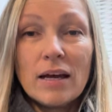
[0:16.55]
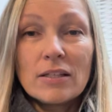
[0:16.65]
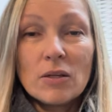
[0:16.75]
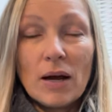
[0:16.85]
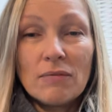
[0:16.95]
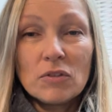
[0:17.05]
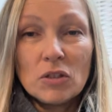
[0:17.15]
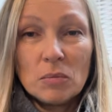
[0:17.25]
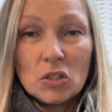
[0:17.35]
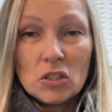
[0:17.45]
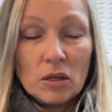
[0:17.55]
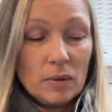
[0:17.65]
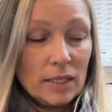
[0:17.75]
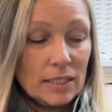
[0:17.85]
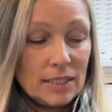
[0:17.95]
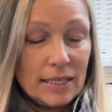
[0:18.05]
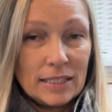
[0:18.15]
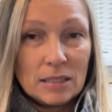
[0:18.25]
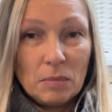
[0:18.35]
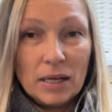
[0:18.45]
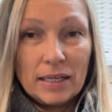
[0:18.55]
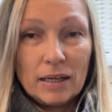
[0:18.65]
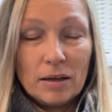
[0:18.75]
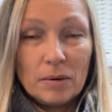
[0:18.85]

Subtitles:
So I haven't done much sewing since my